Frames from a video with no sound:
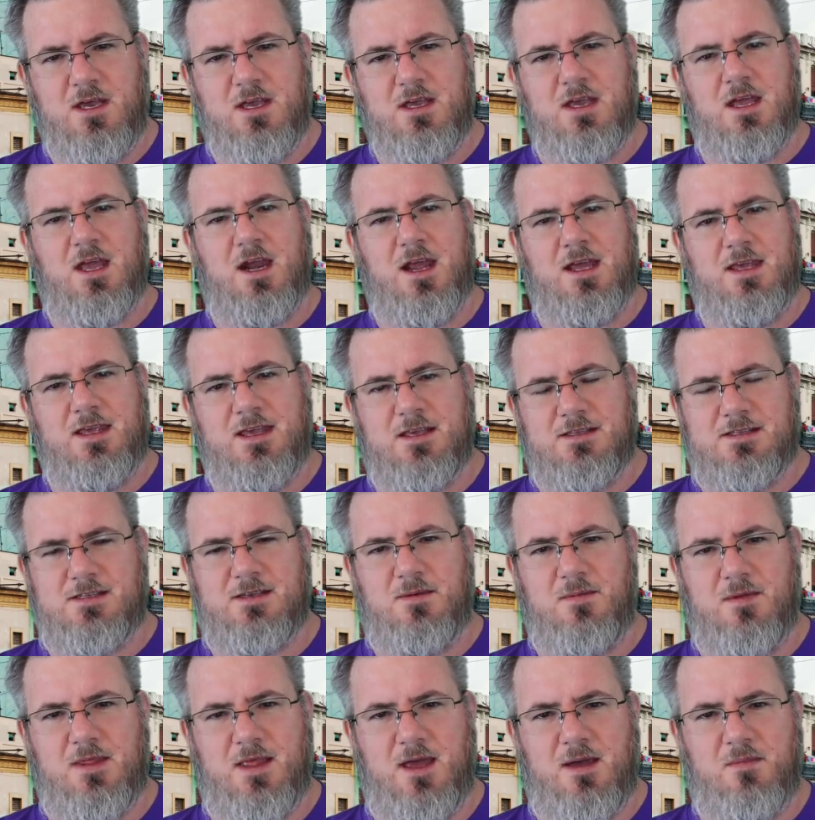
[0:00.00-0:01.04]
Can I get
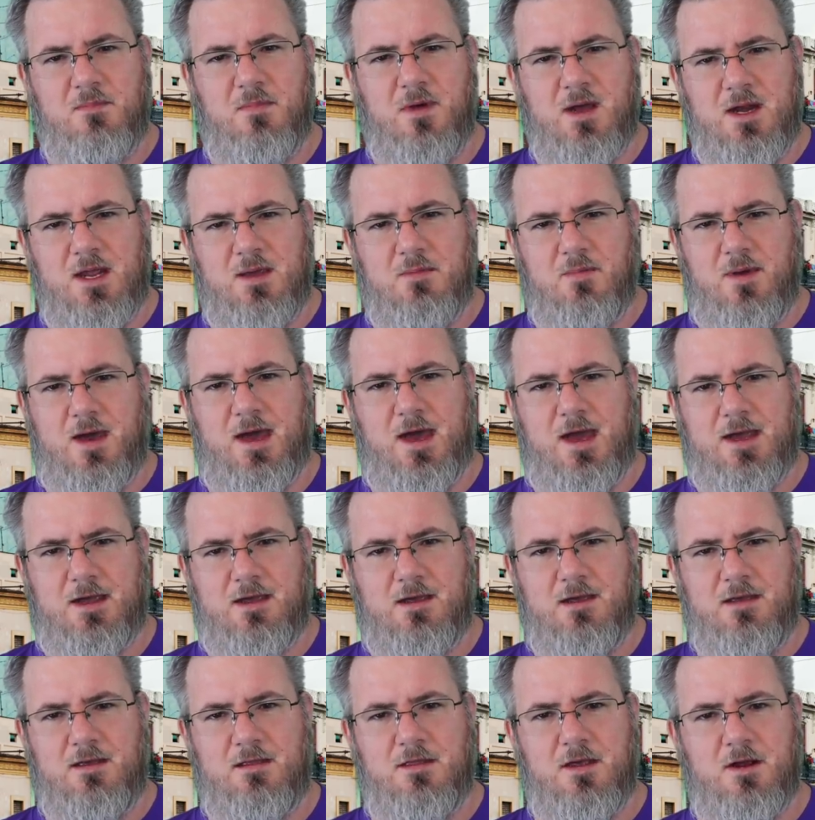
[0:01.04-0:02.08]
some of that money
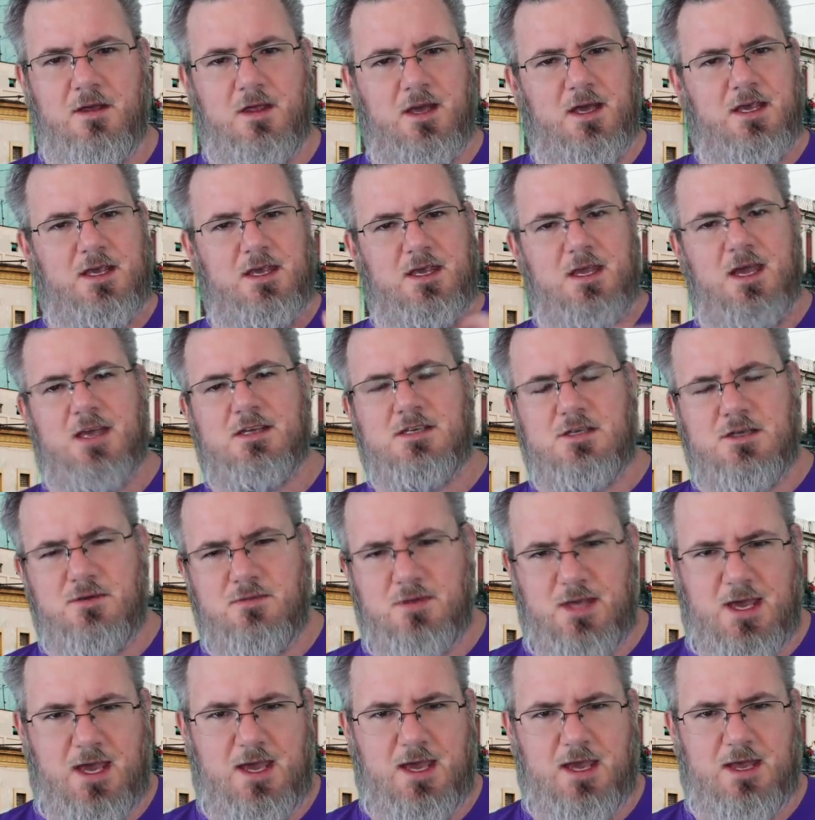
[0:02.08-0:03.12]
back? They're like, yes, you
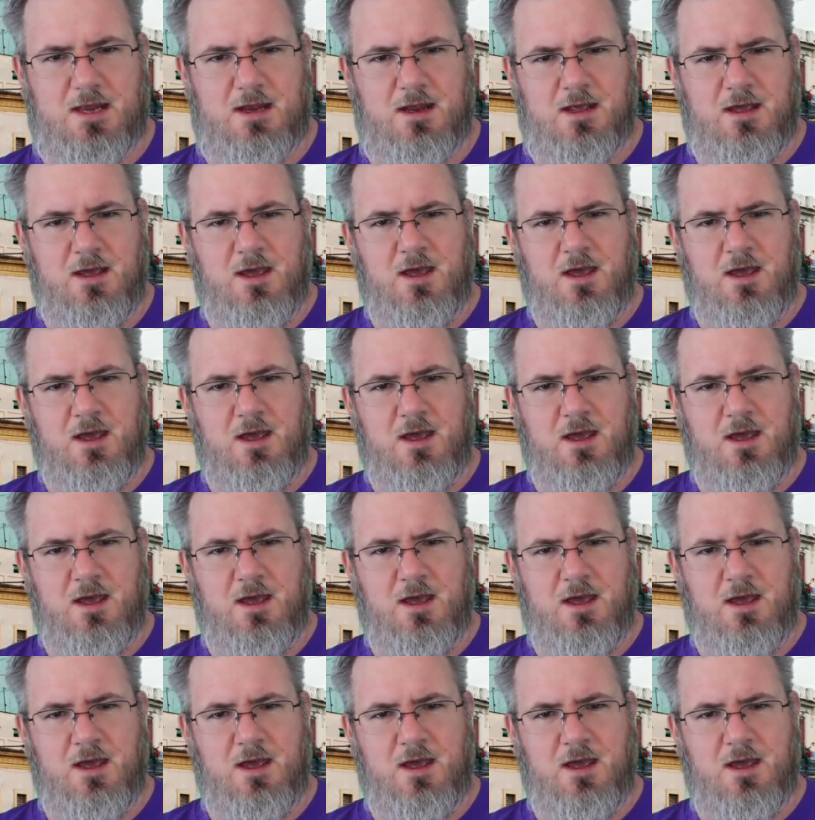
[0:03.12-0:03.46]
can.